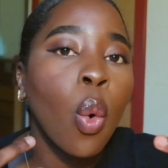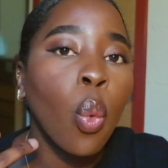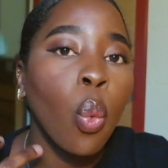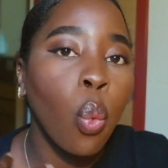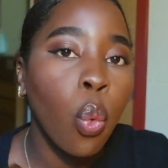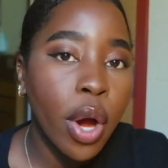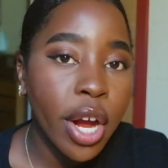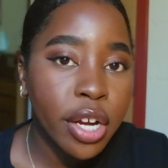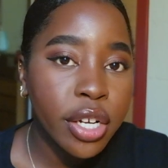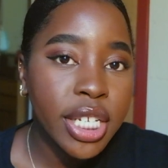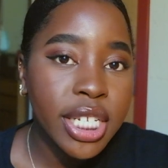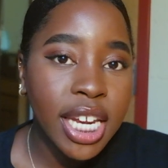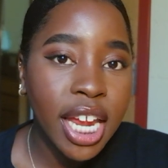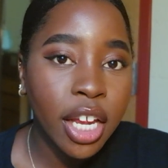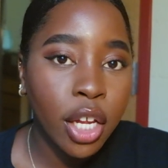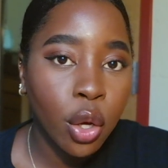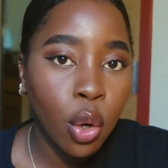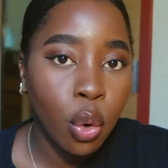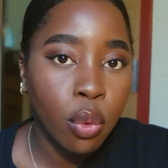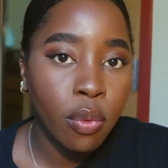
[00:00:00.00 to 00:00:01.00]
Where did I
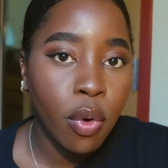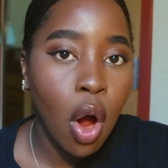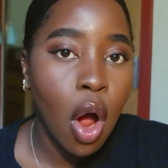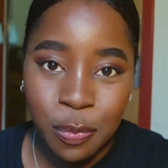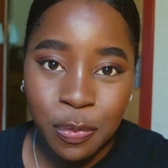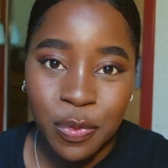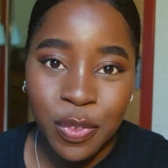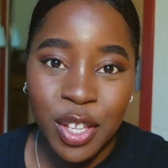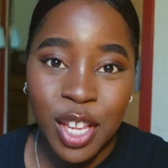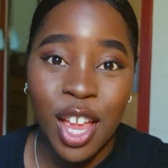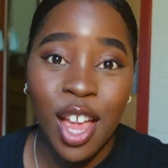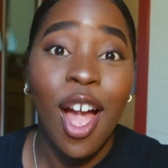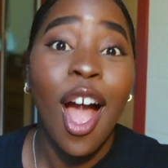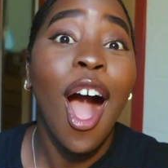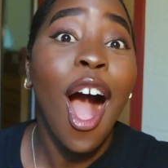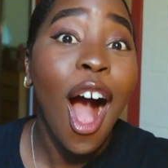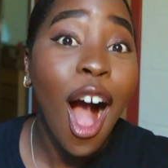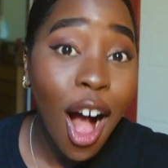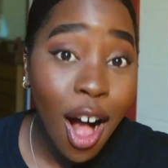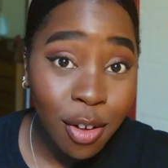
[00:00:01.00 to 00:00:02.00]
go wrong?
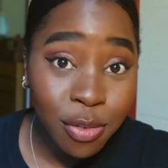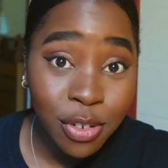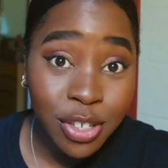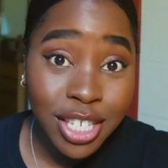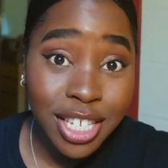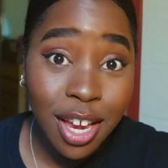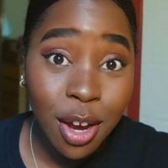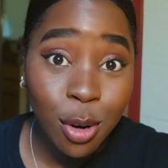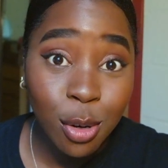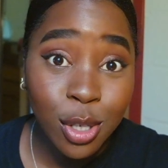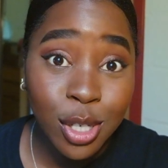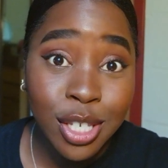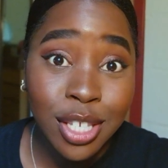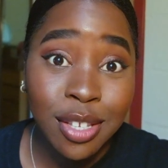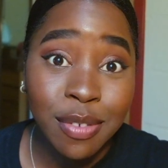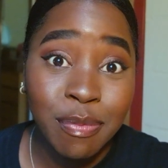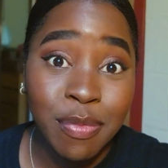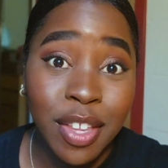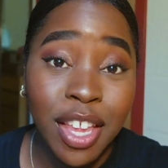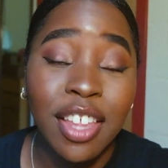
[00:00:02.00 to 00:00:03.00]
Office hours.
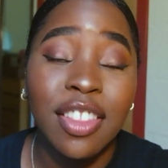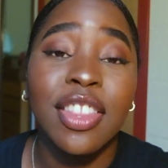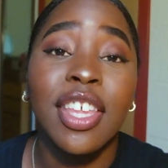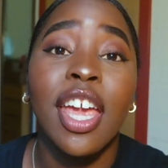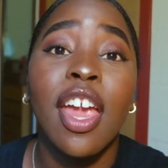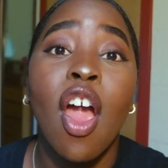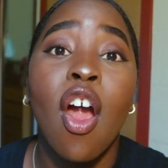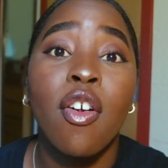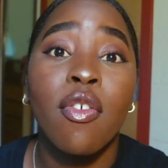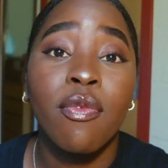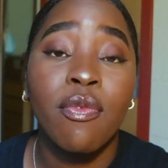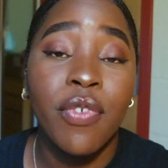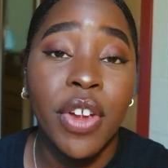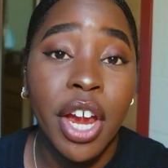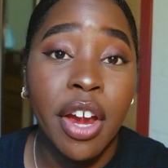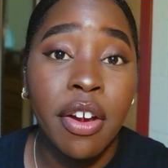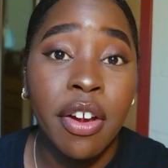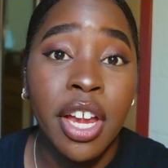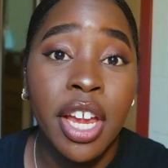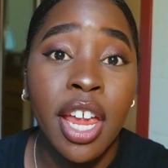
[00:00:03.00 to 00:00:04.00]
They are
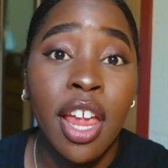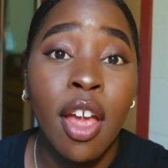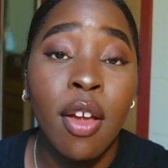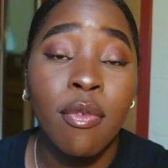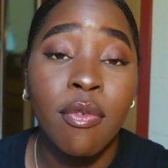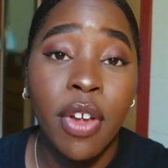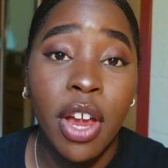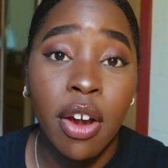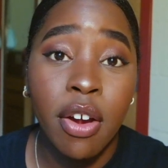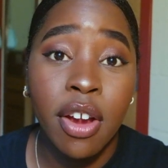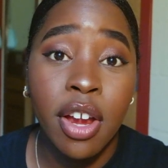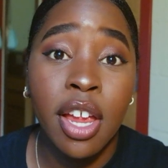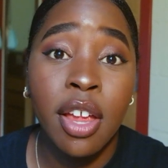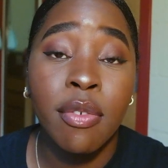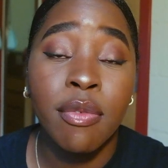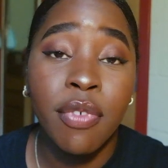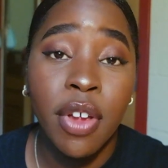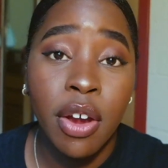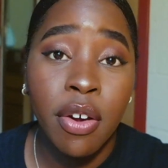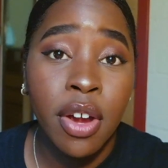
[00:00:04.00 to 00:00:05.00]
very, very,
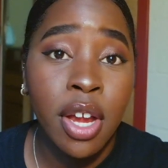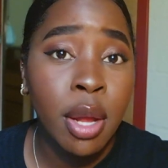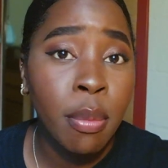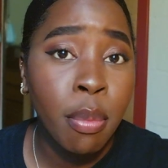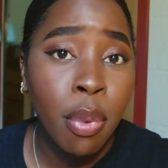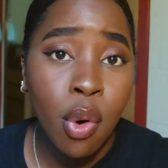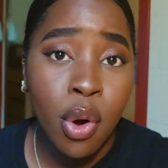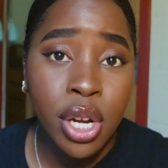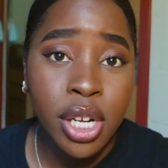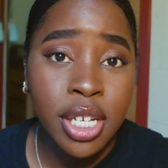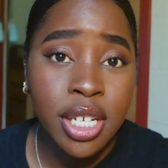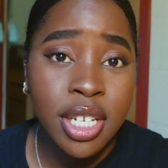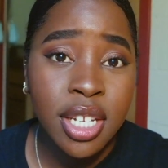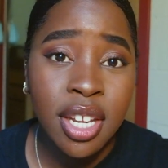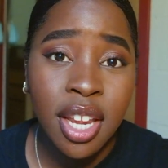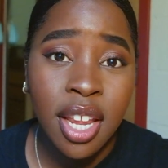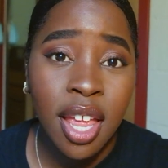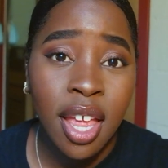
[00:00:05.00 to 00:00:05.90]
very important.